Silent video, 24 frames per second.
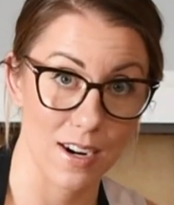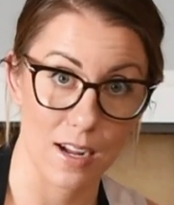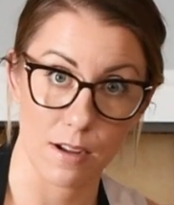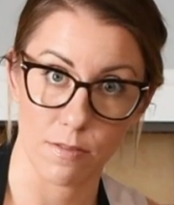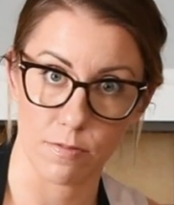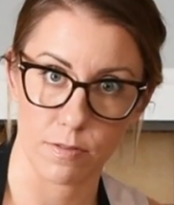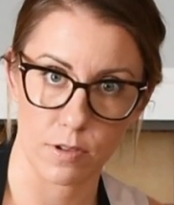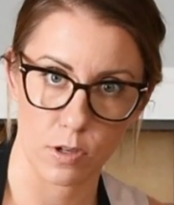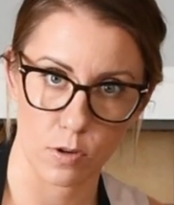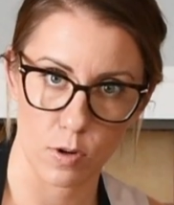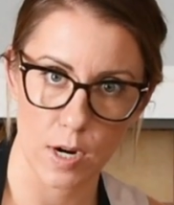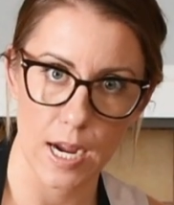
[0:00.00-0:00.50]

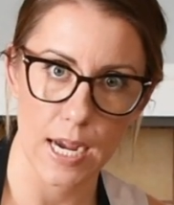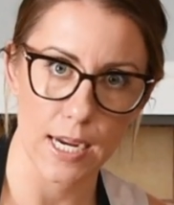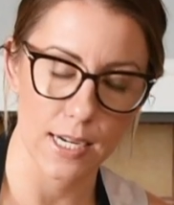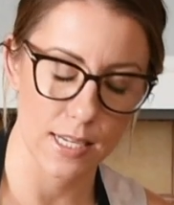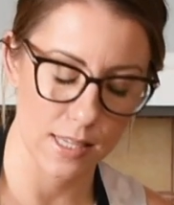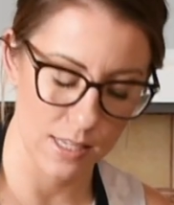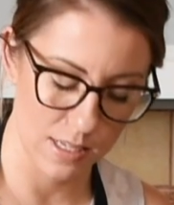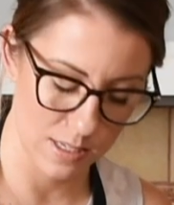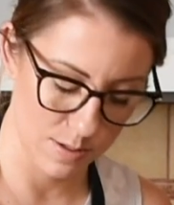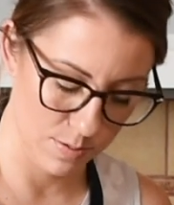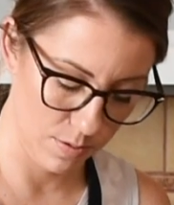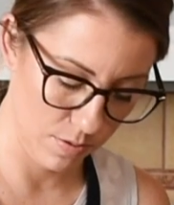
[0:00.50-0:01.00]
I've cracked
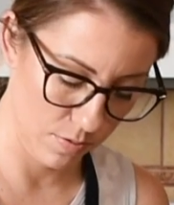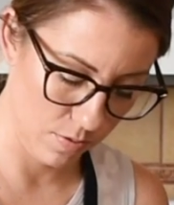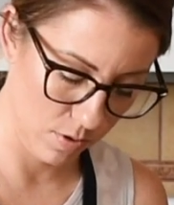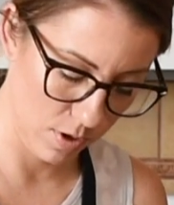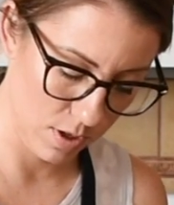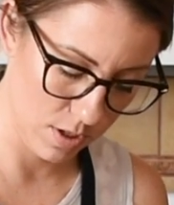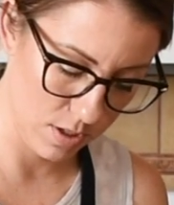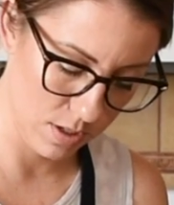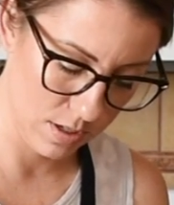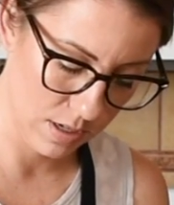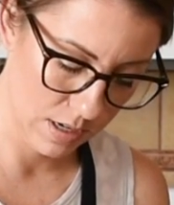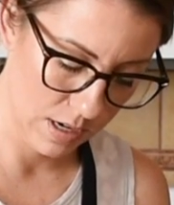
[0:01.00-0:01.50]
these
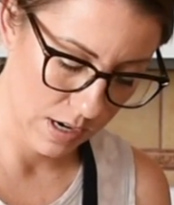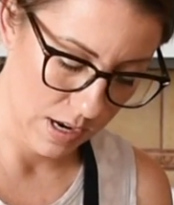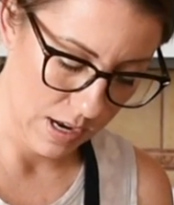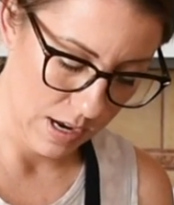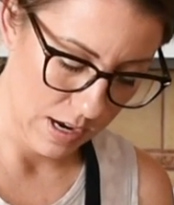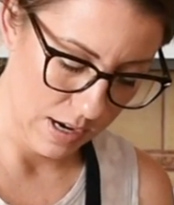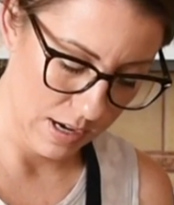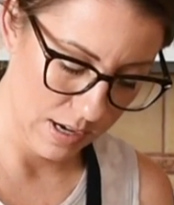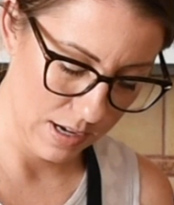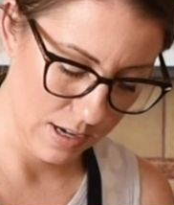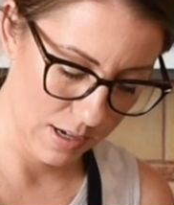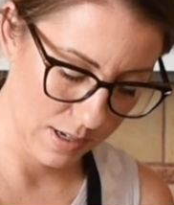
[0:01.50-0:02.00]
before,
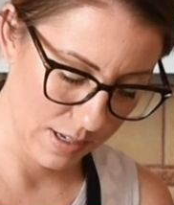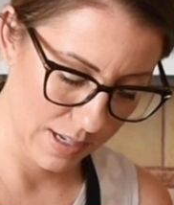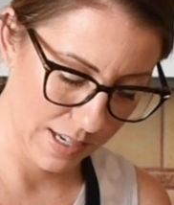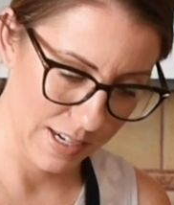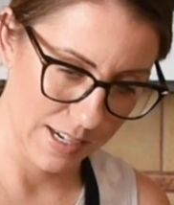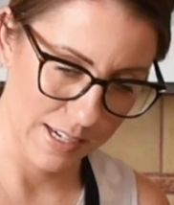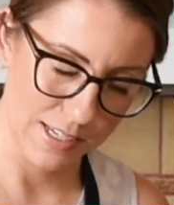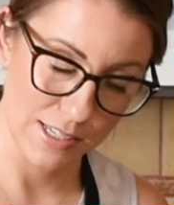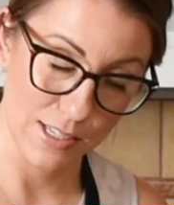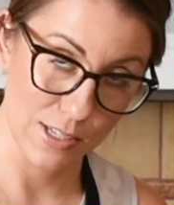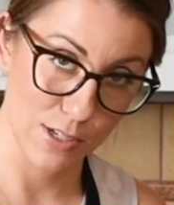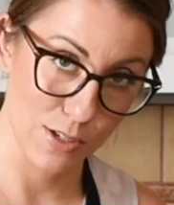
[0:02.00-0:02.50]

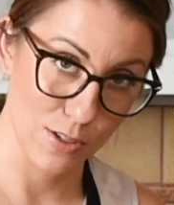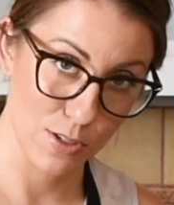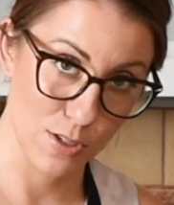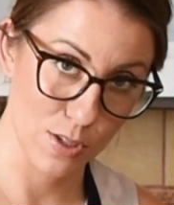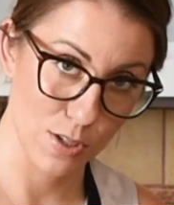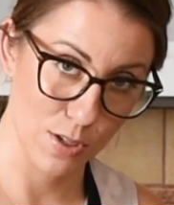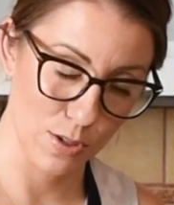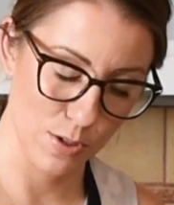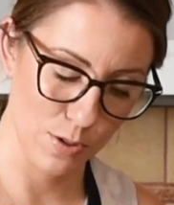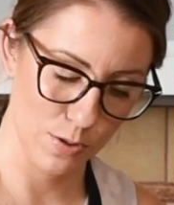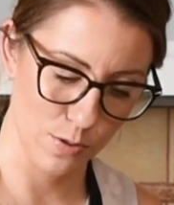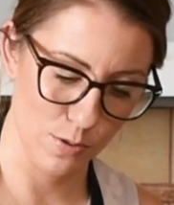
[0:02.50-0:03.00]
getting a little
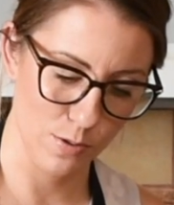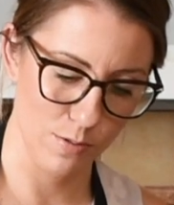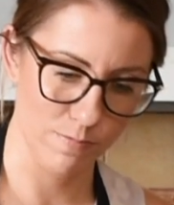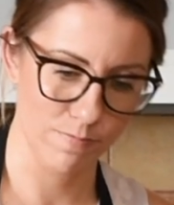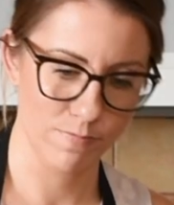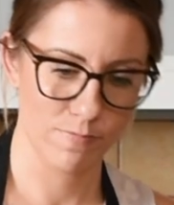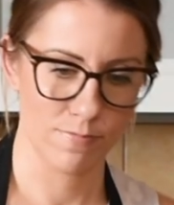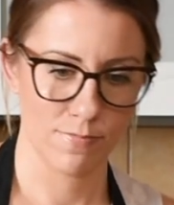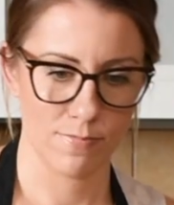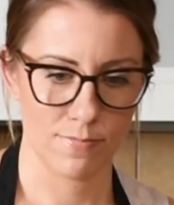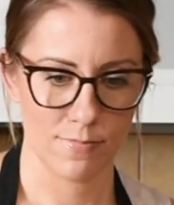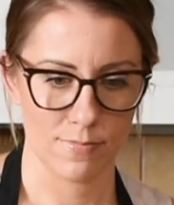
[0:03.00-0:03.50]
too
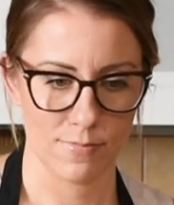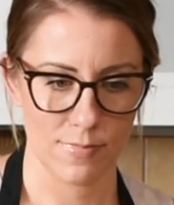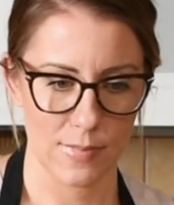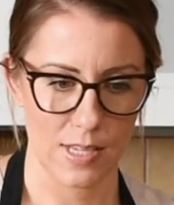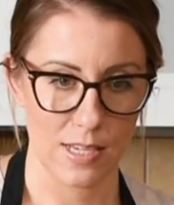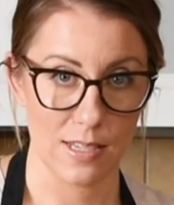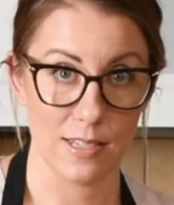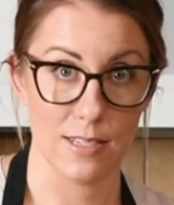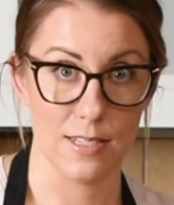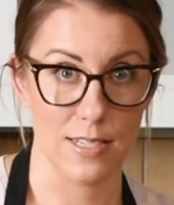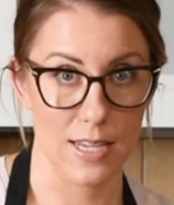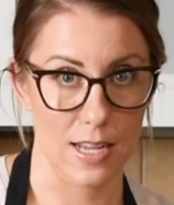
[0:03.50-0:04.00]

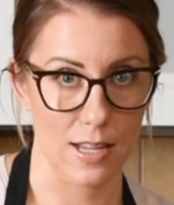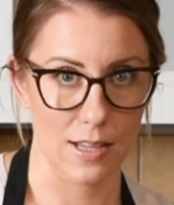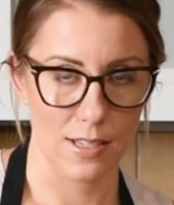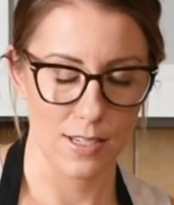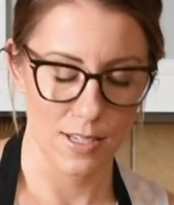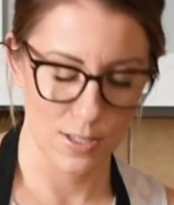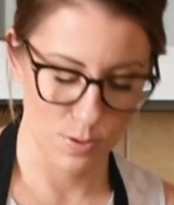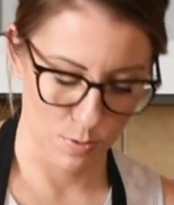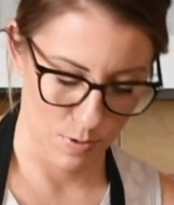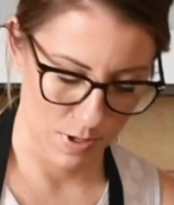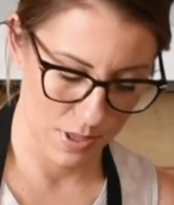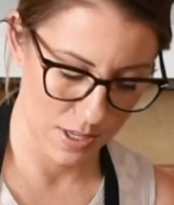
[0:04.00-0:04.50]

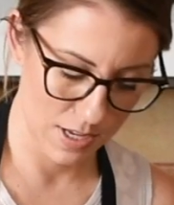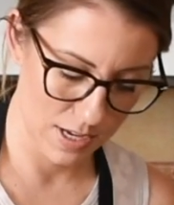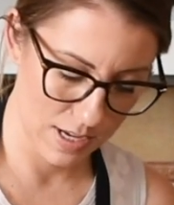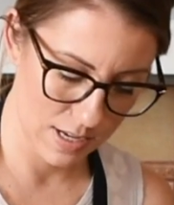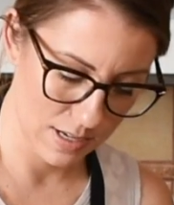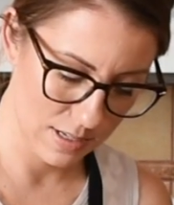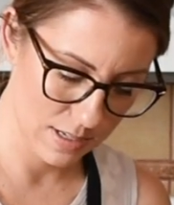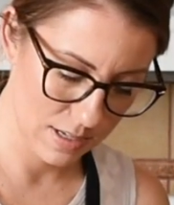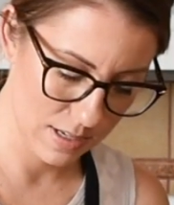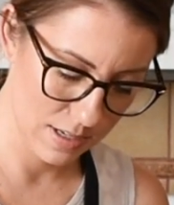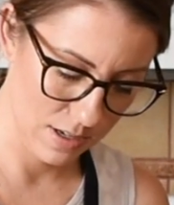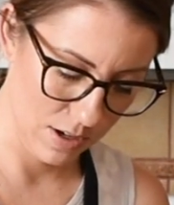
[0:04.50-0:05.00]
zealous with
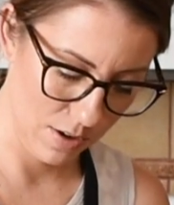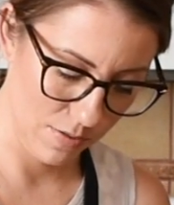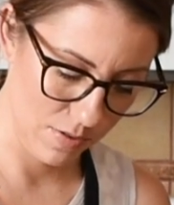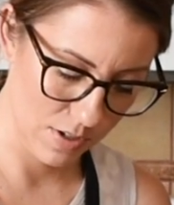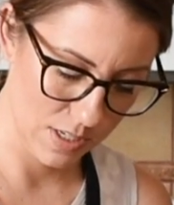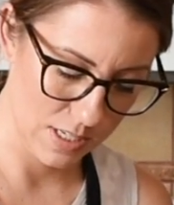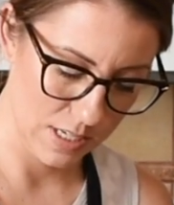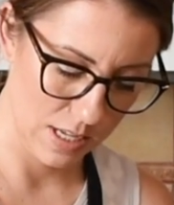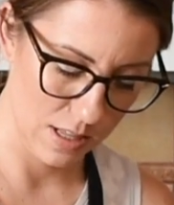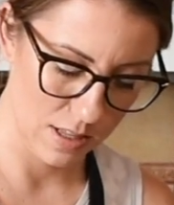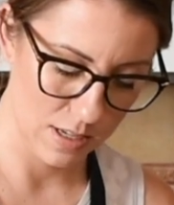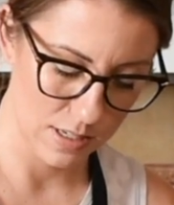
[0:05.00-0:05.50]
it,
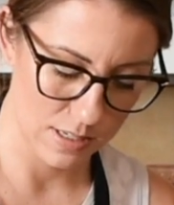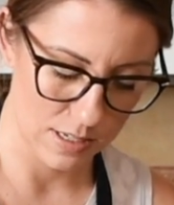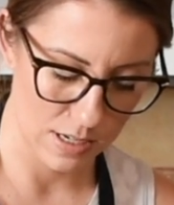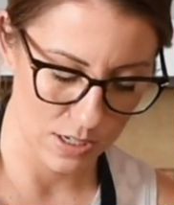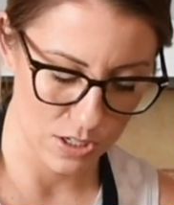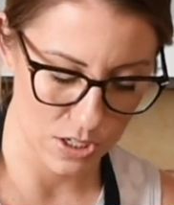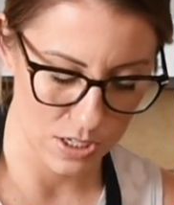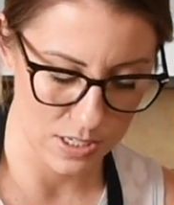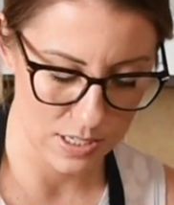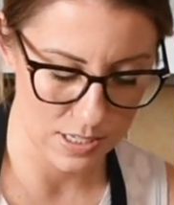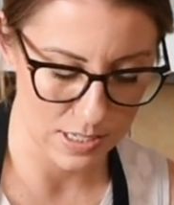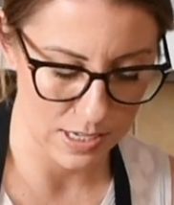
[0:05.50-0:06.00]
overzealous I
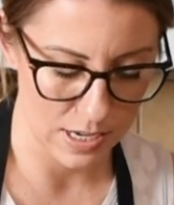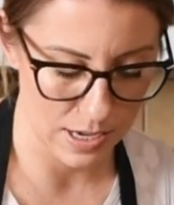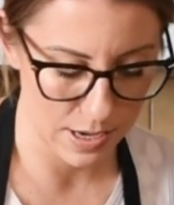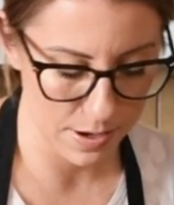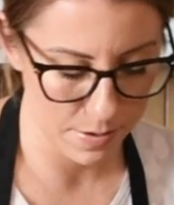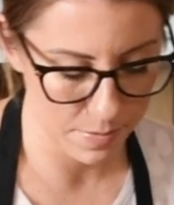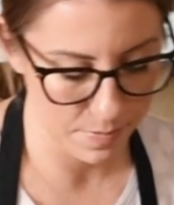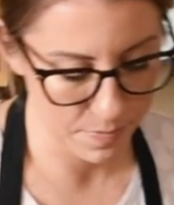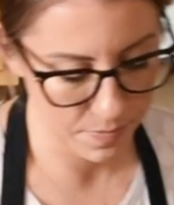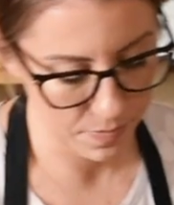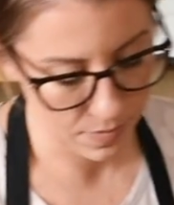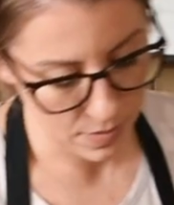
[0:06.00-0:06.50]
should say.